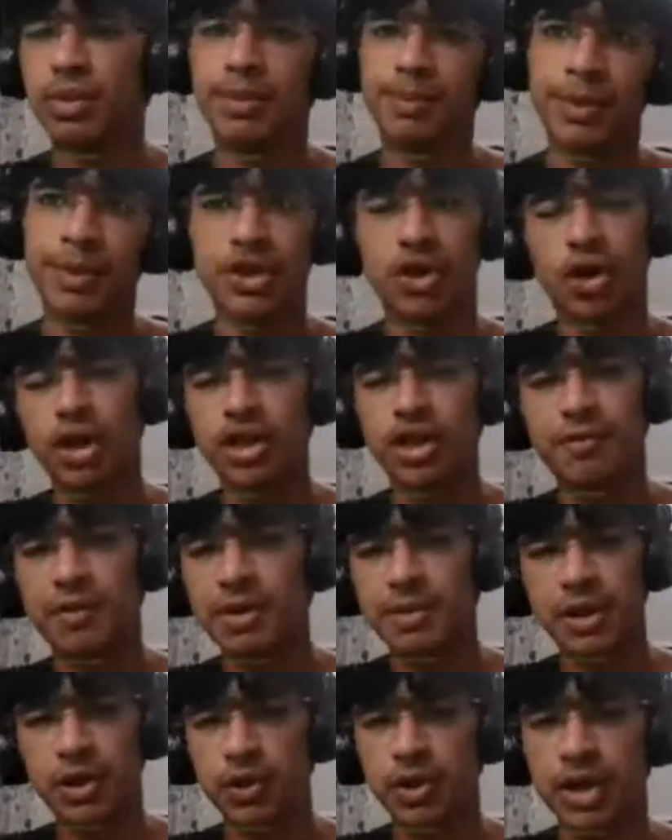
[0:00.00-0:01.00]
majority of
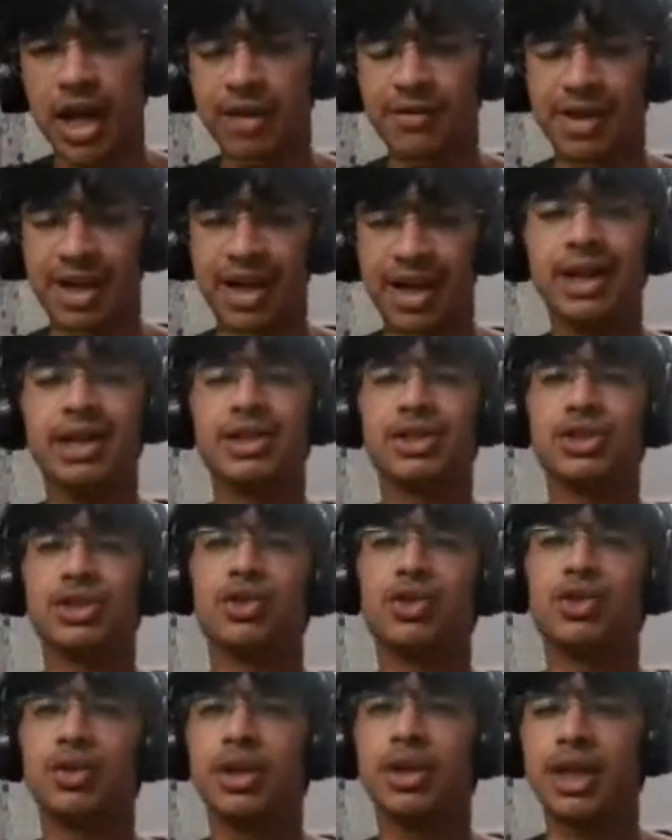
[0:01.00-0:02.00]
people don't have 8.
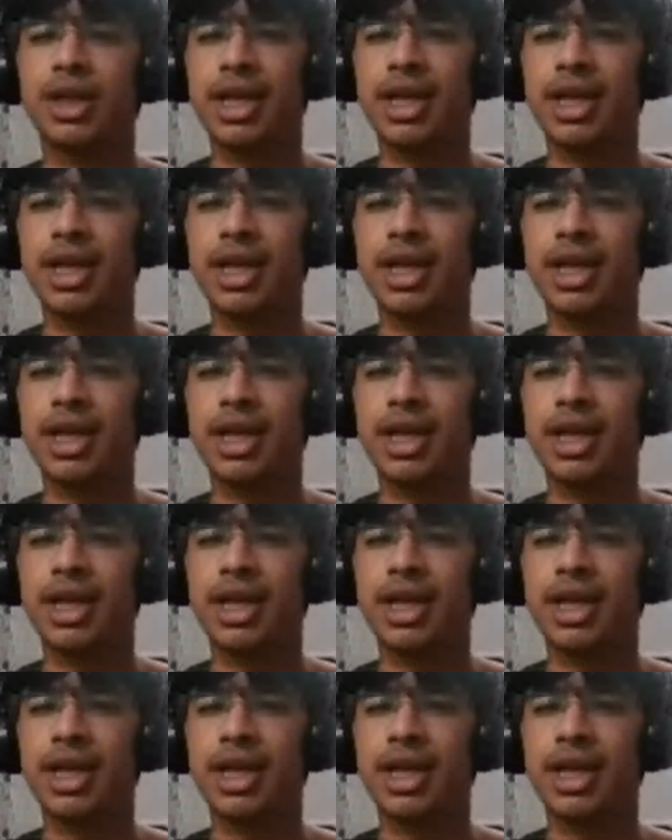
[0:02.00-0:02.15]
So